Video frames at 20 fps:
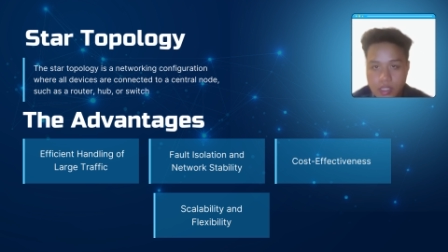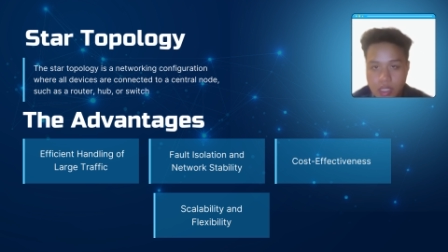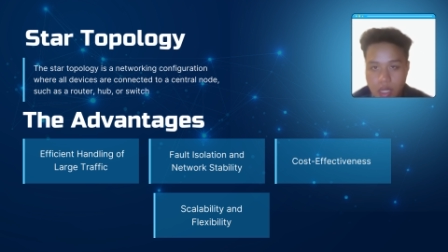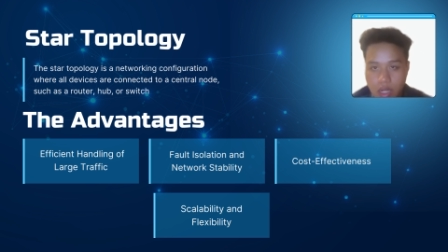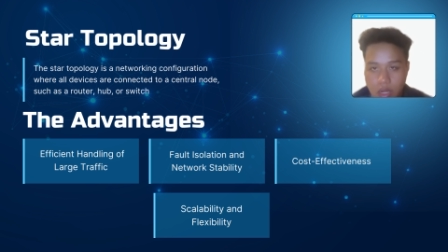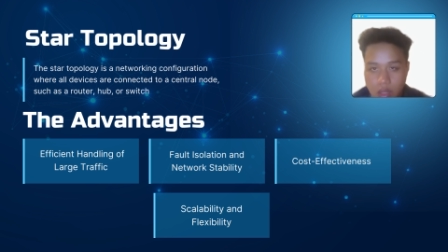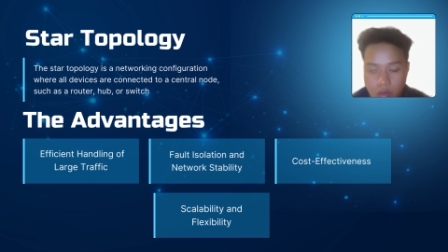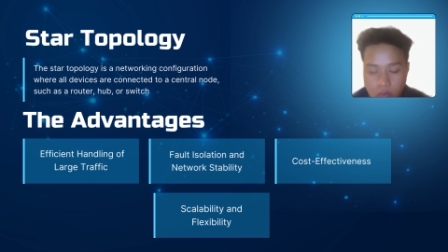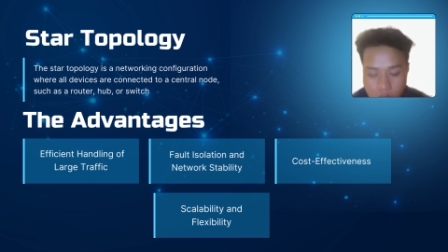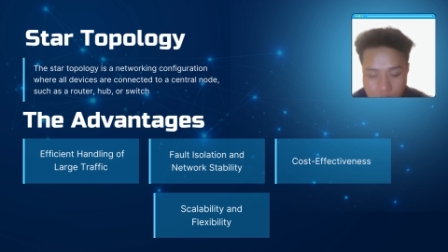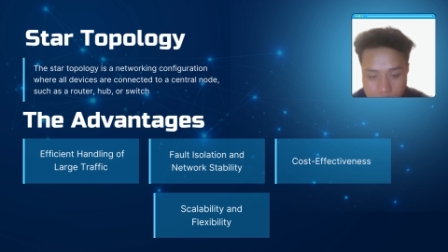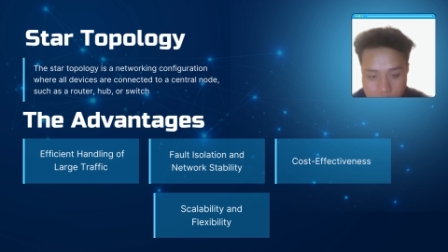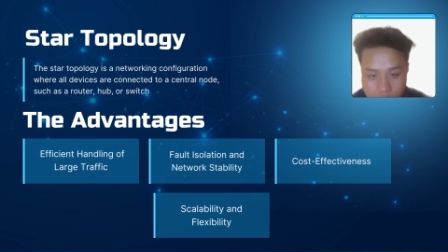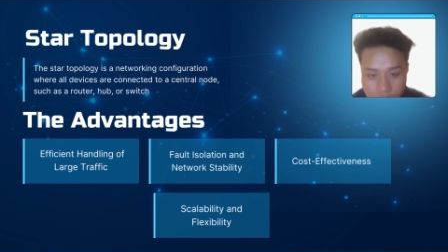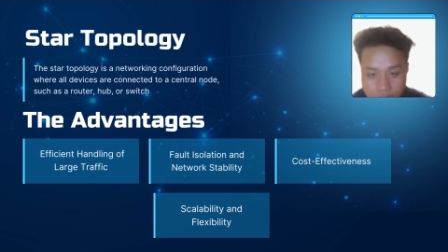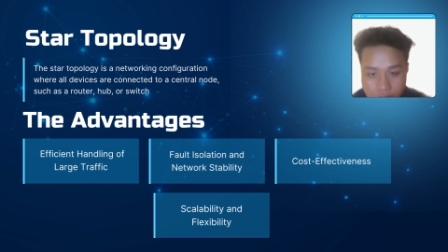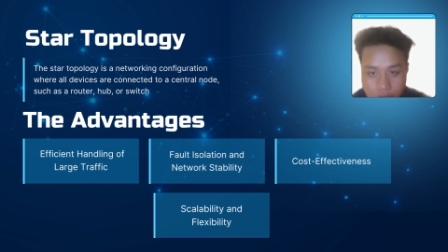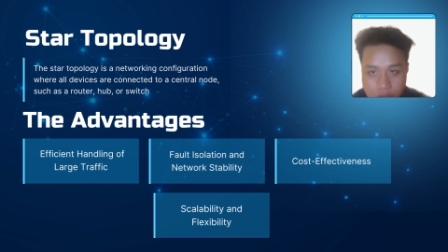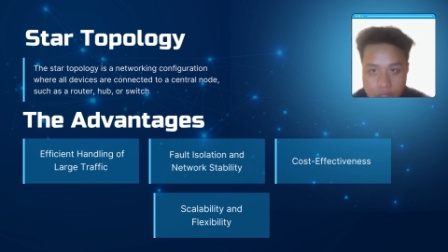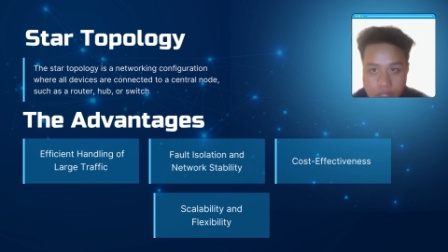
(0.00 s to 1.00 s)
allow
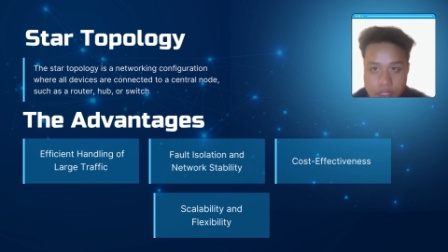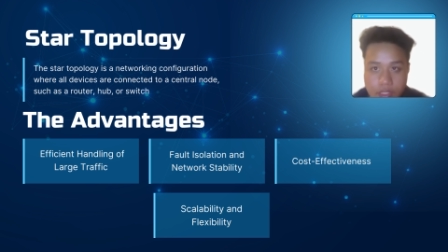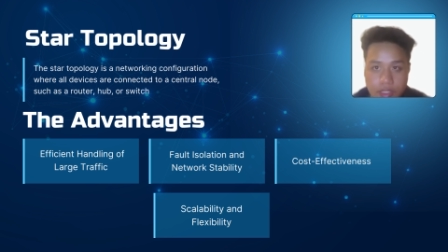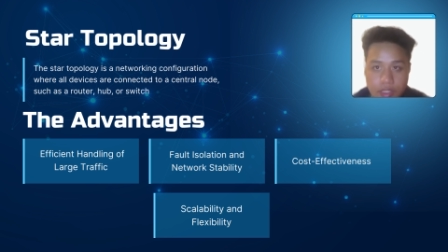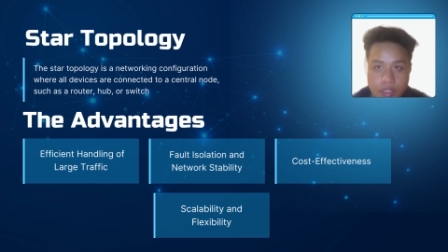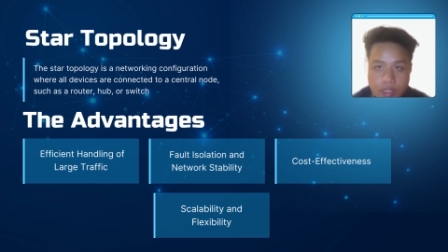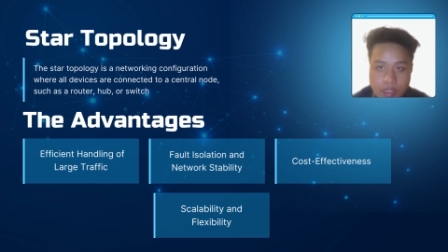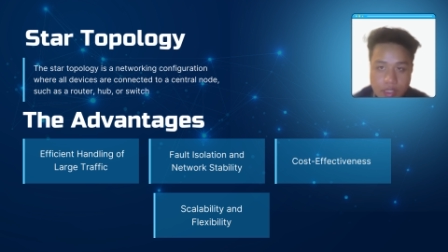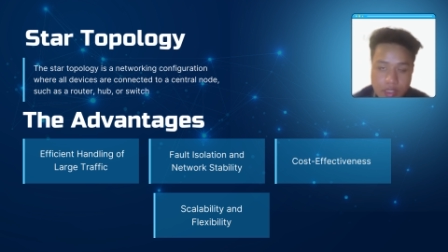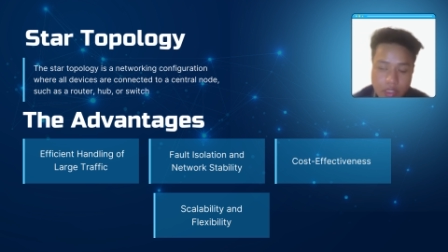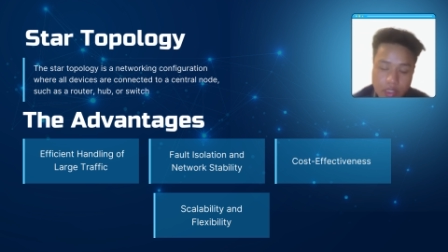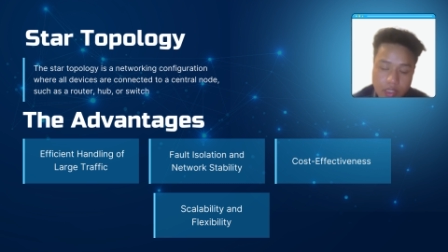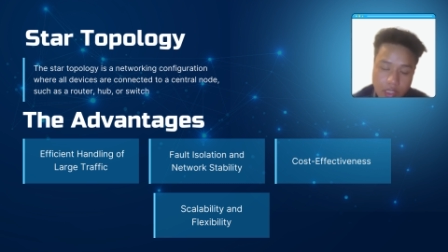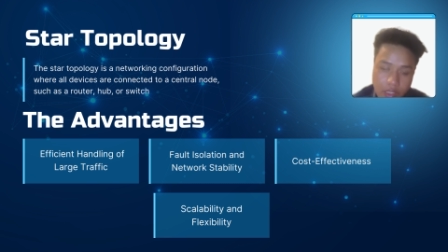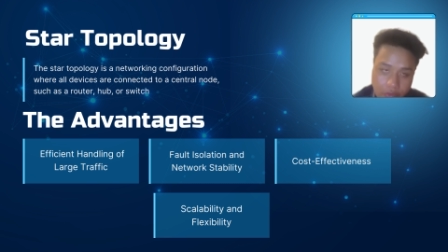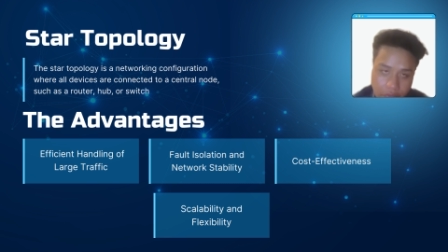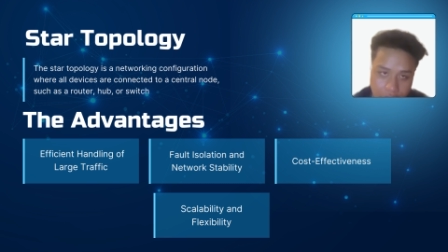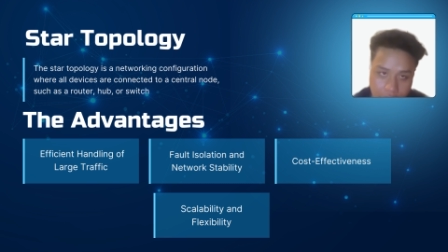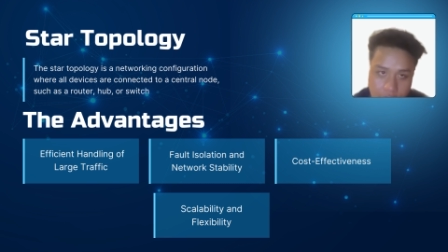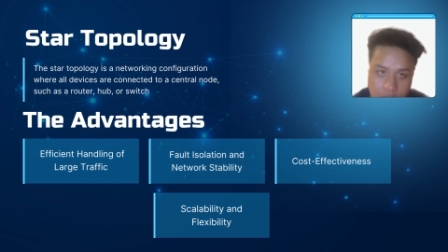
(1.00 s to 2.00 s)
several
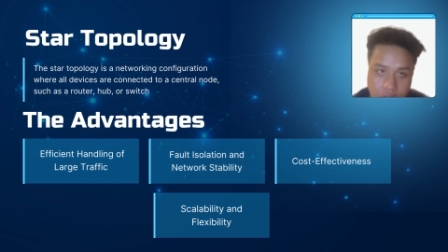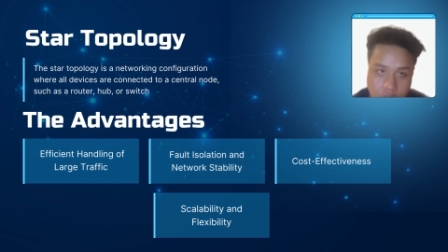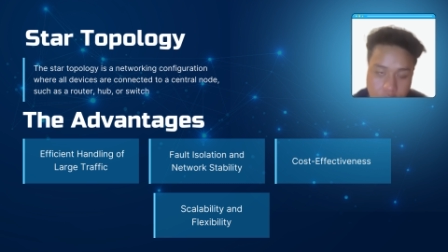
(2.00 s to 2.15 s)
devices